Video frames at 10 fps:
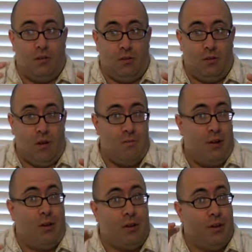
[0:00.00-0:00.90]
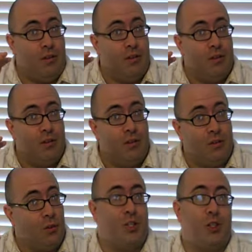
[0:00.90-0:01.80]
American
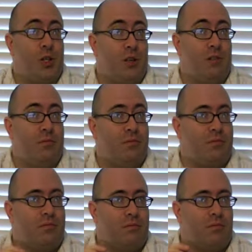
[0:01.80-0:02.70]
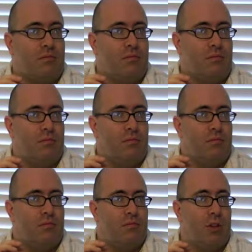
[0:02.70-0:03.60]
Christian
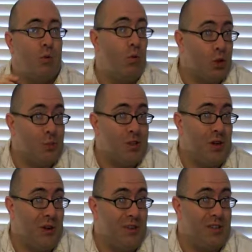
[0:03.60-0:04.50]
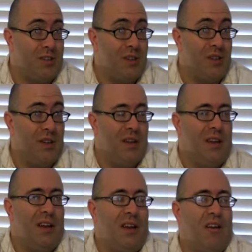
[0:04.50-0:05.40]
worship songs,
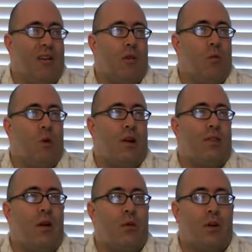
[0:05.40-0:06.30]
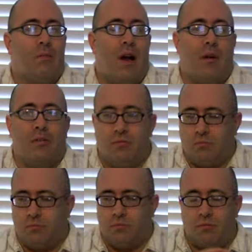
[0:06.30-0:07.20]
where they were about
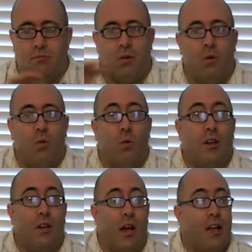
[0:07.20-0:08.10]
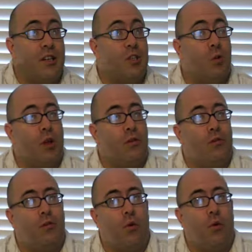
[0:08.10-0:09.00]
what God is doing
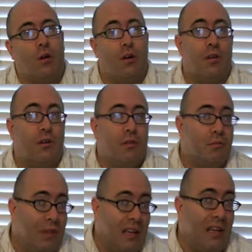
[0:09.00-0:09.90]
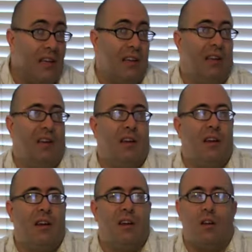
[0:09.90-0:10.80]
for me.
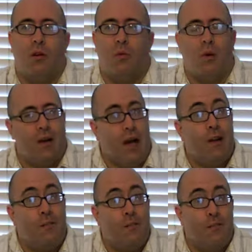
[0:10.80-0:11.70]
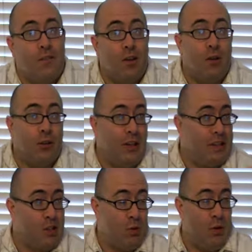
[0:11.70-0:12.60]
I feel
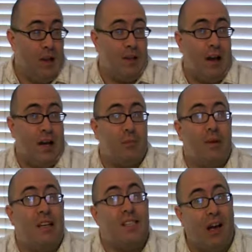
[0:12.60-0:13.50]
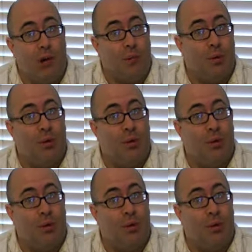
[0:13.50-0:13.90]
this way, God, please help.